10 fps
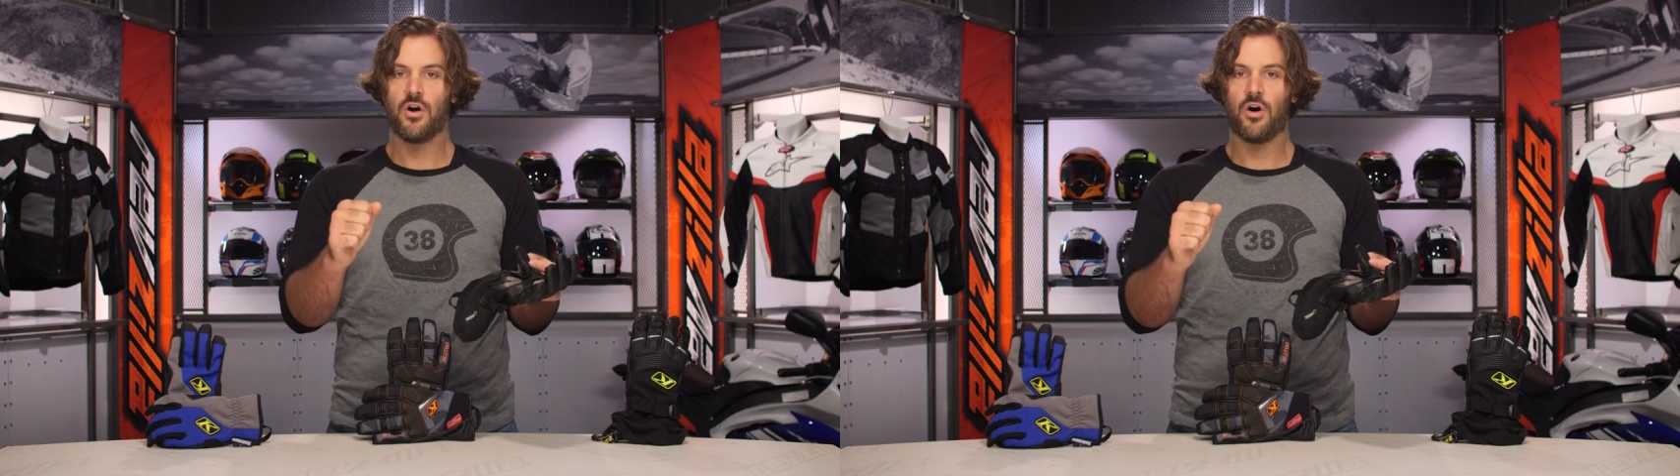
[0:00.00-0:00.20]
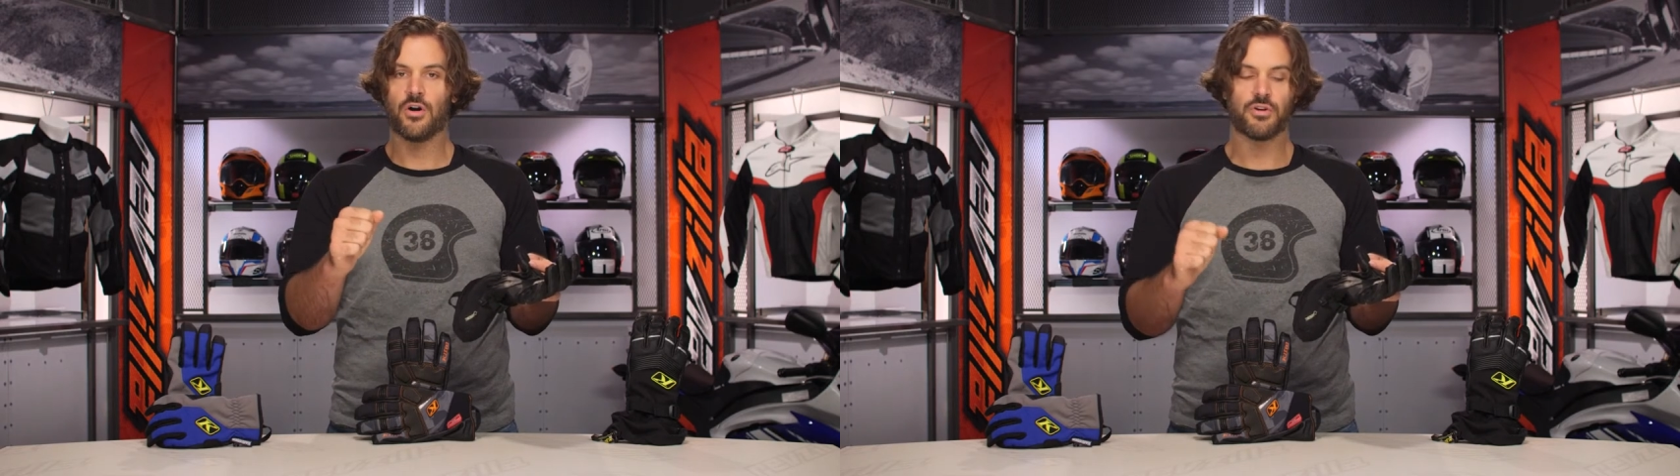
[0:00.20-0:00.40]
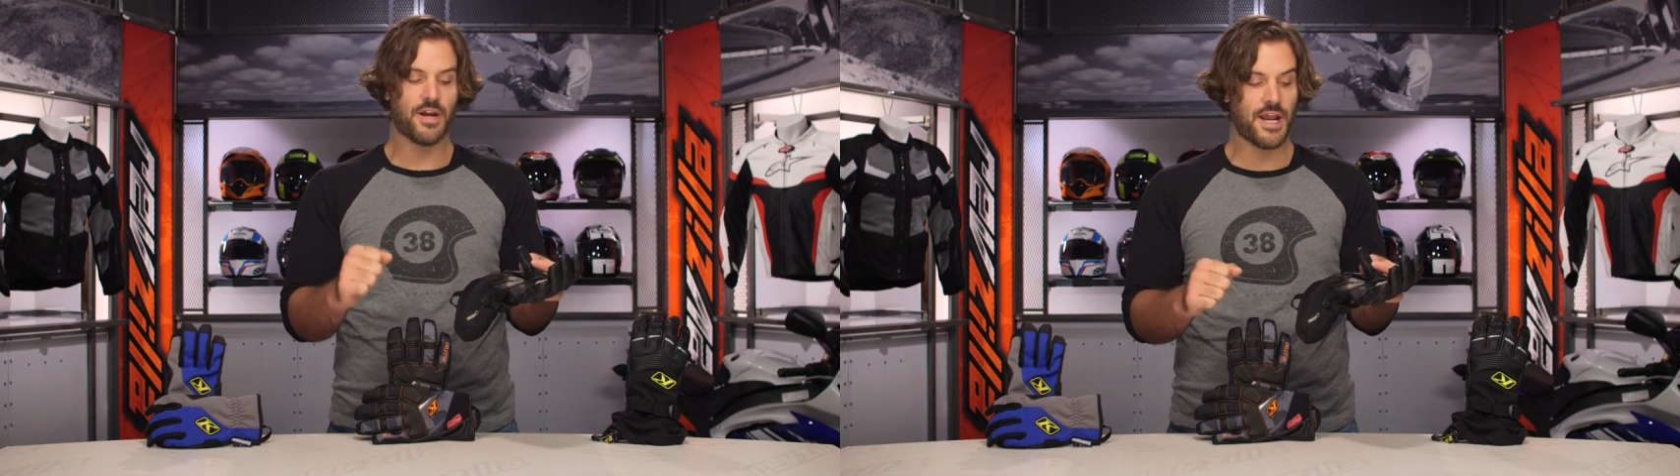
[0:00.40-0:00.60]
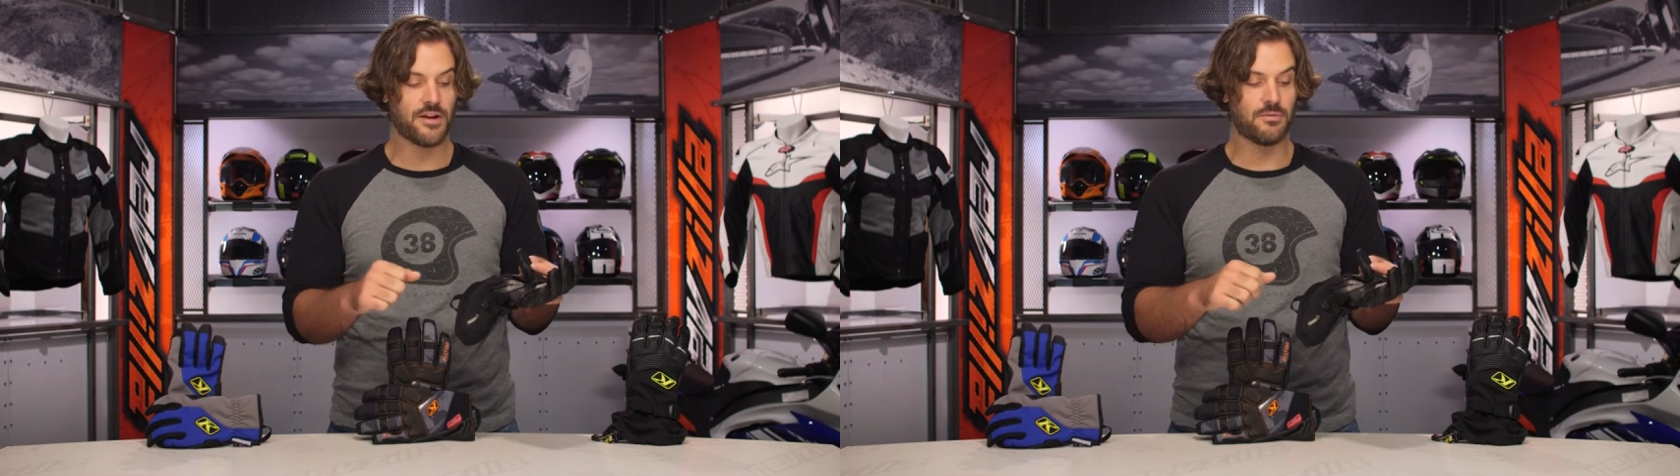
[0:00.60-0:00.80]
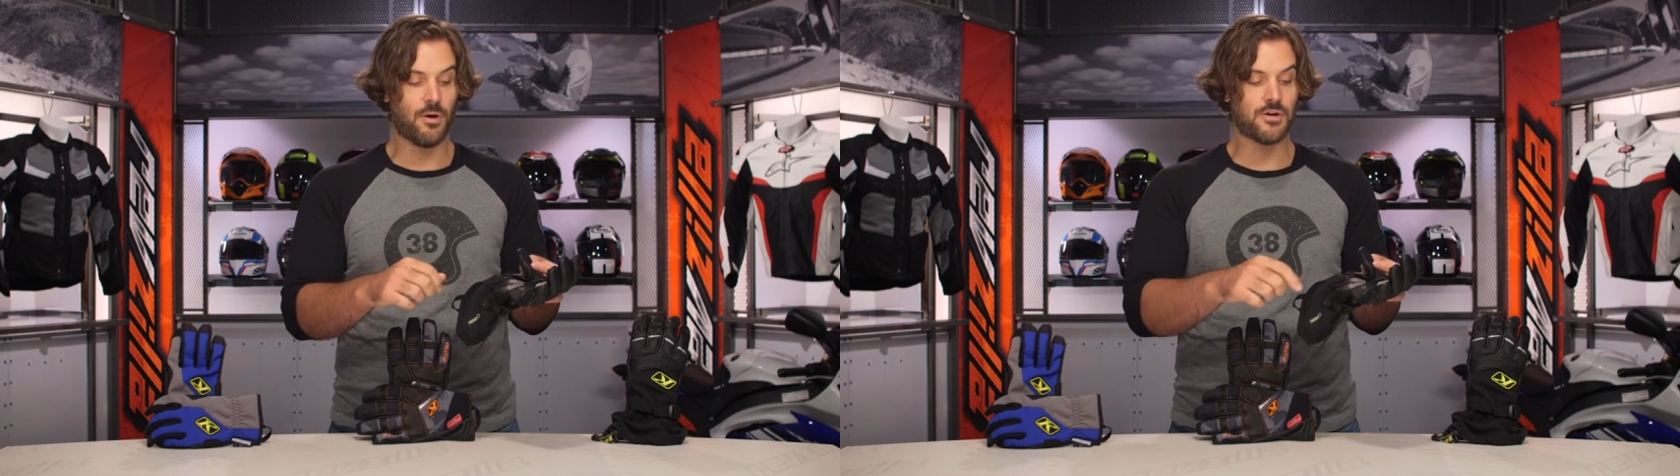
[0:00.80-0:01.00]
on your
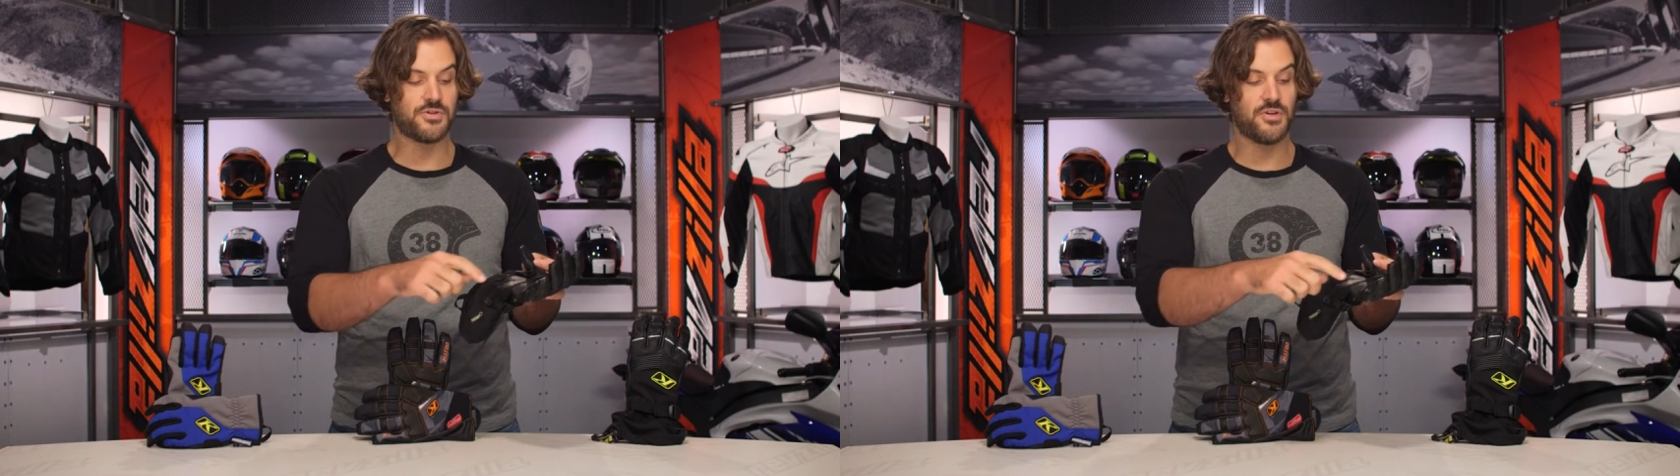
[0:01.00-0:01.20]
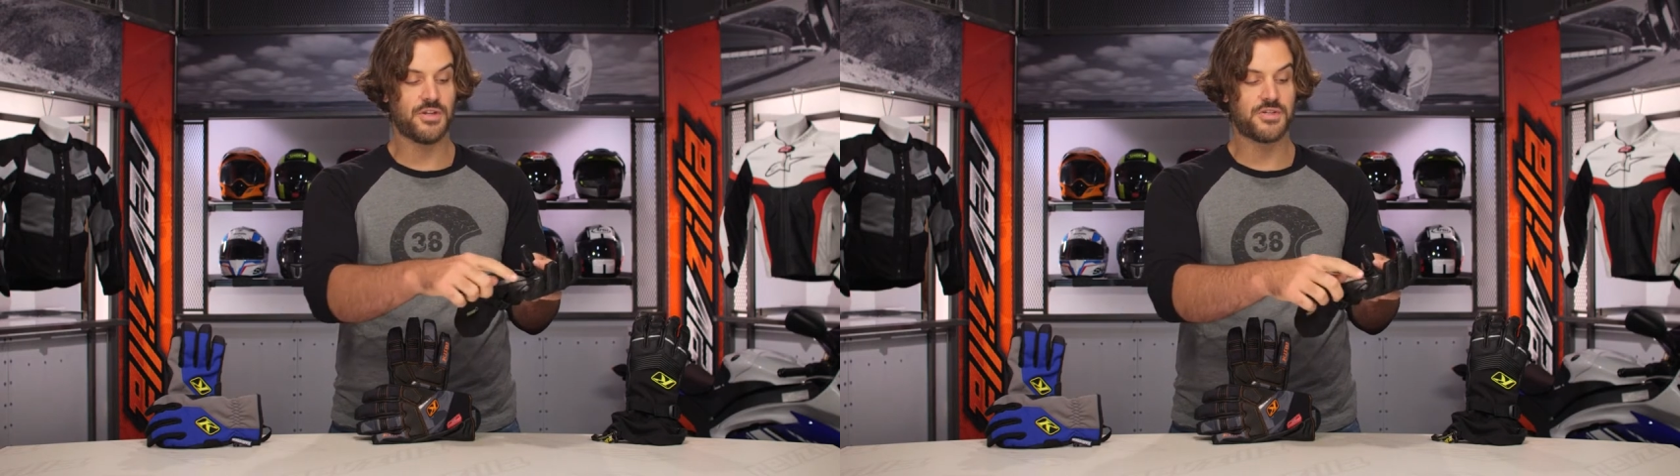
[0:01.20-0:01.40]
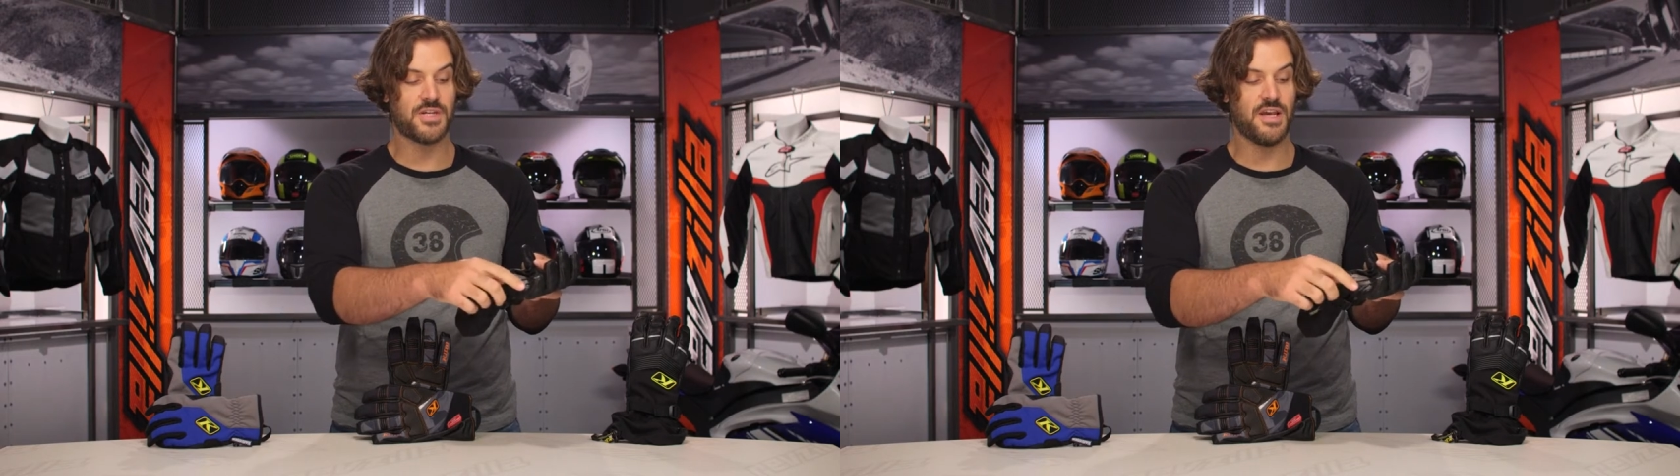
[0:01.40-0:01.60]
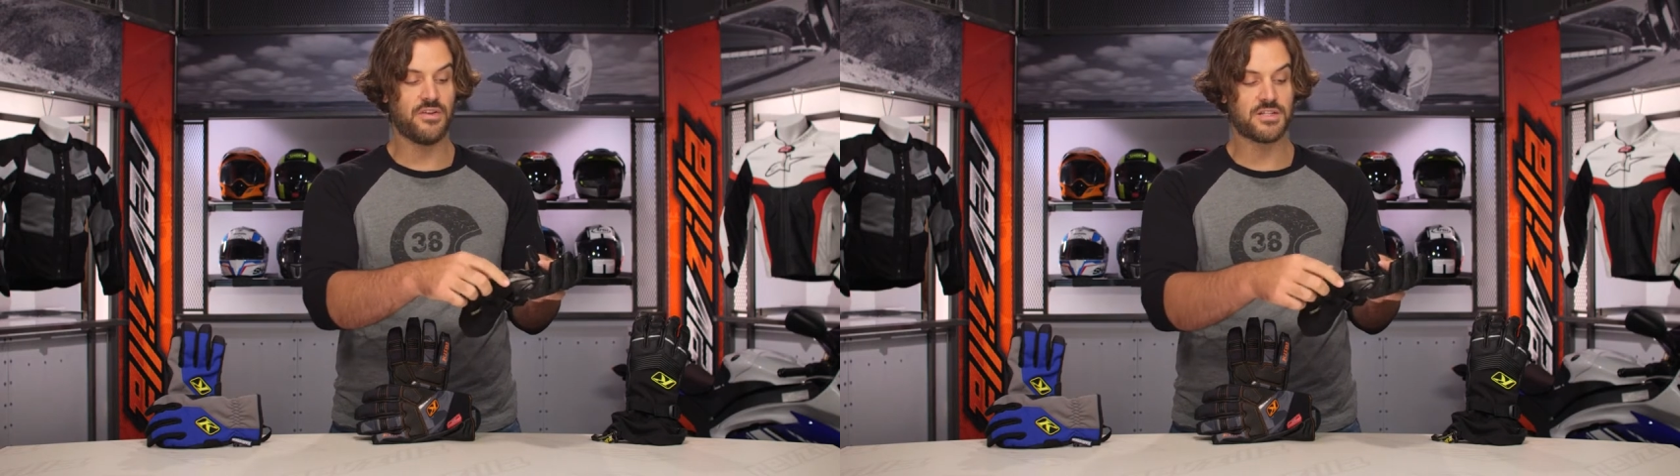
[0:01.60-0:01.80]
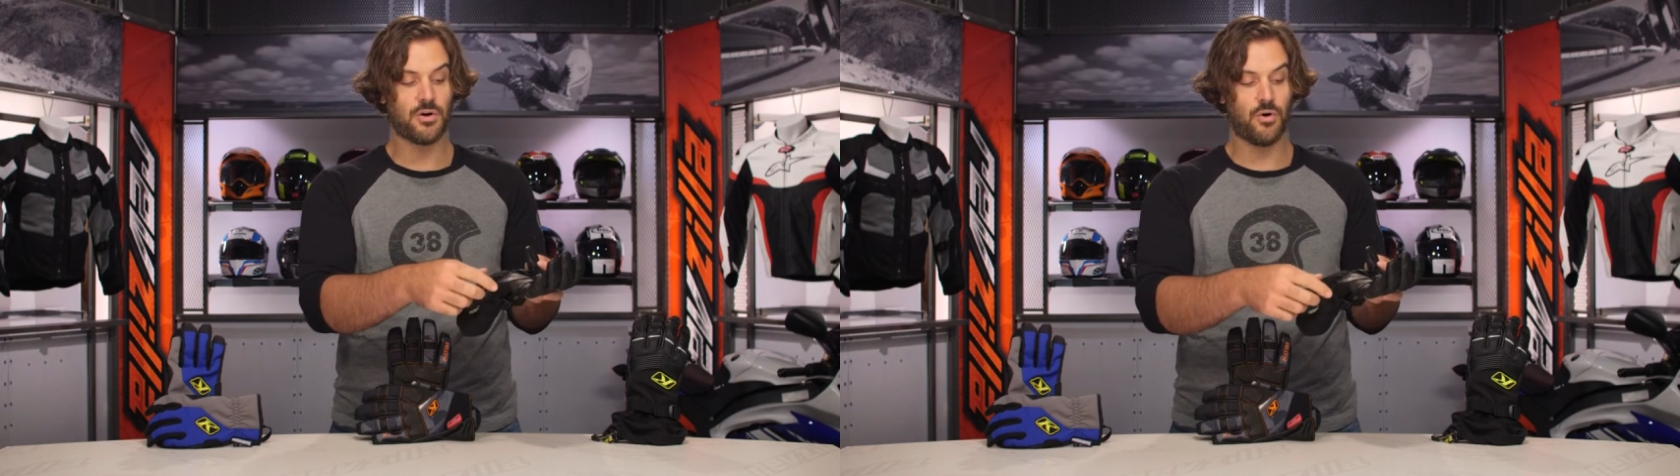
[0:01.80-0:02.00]
handlebars. And you can see,
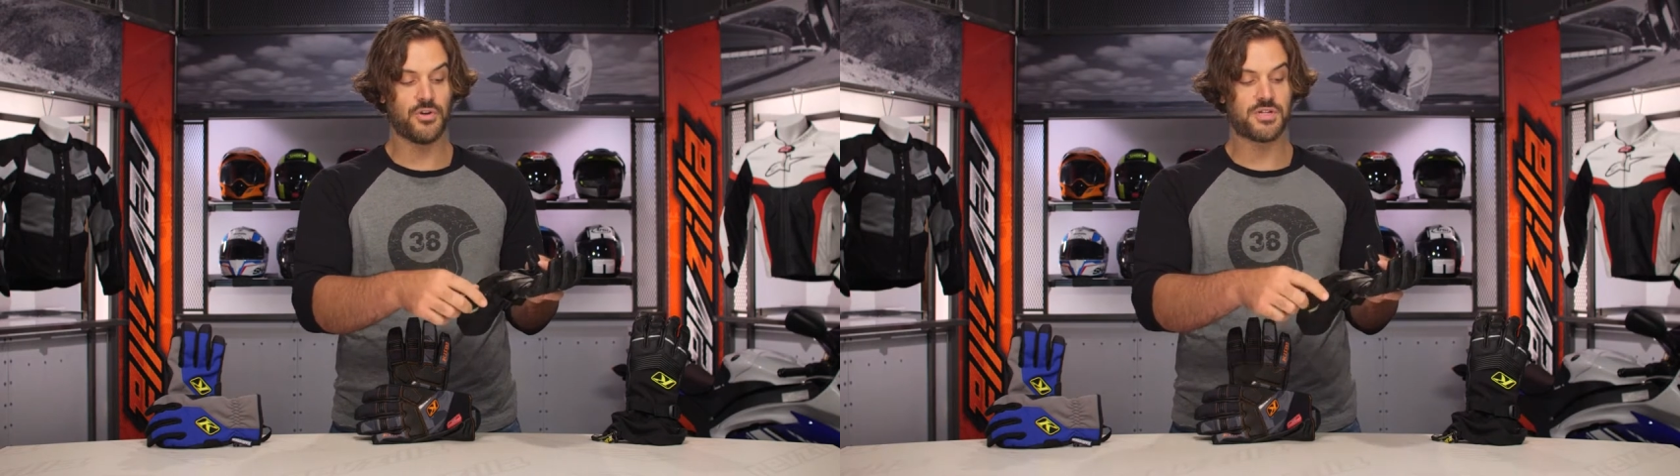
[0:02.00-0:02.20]
even as I hold